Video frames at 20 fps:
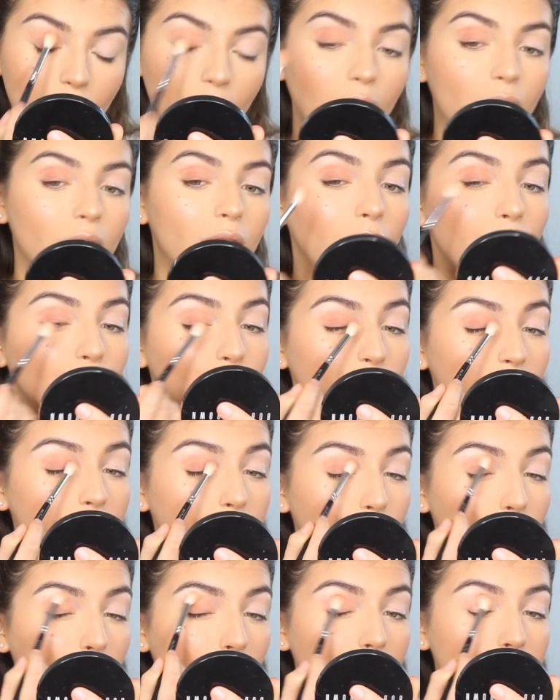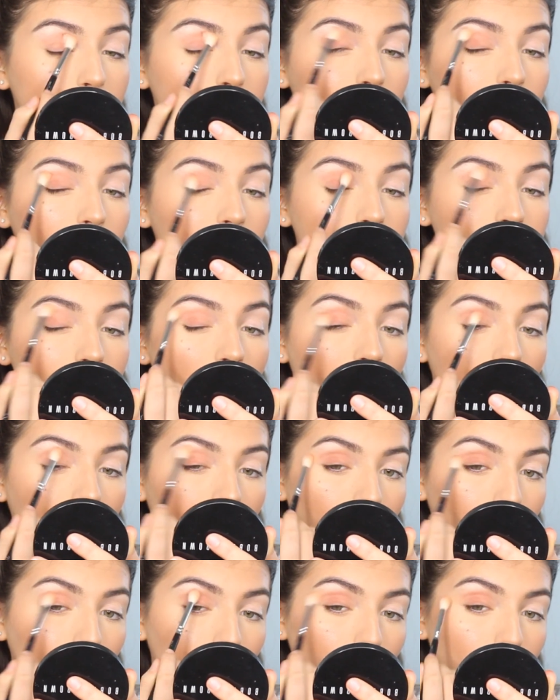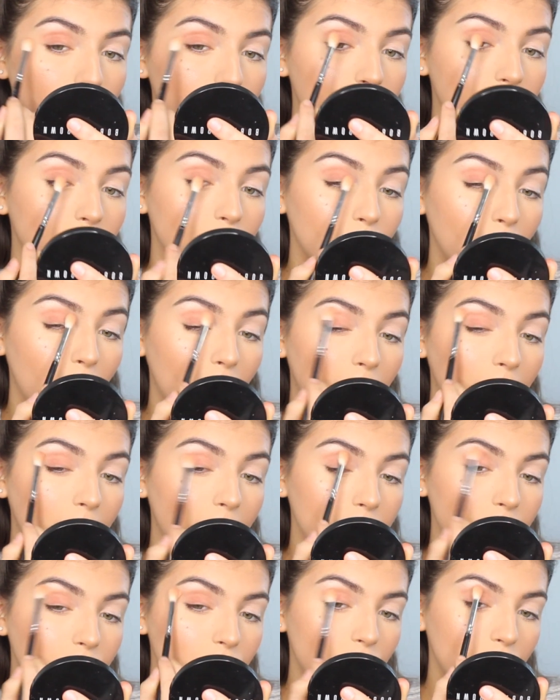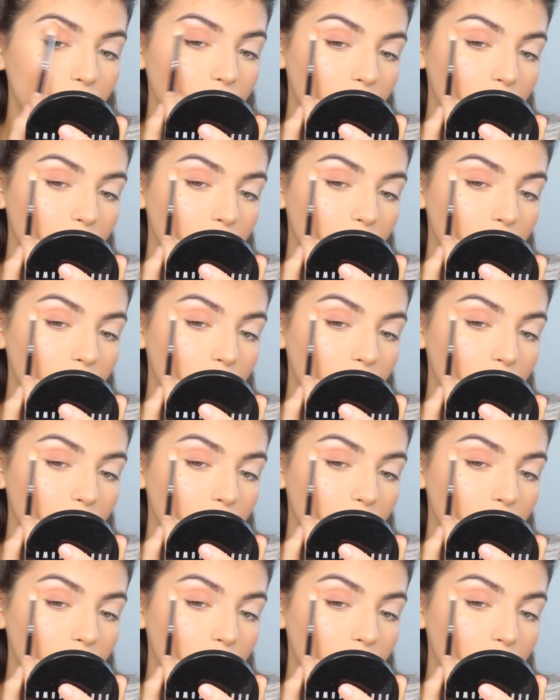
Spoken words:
And I'm just blending this out onto my lid.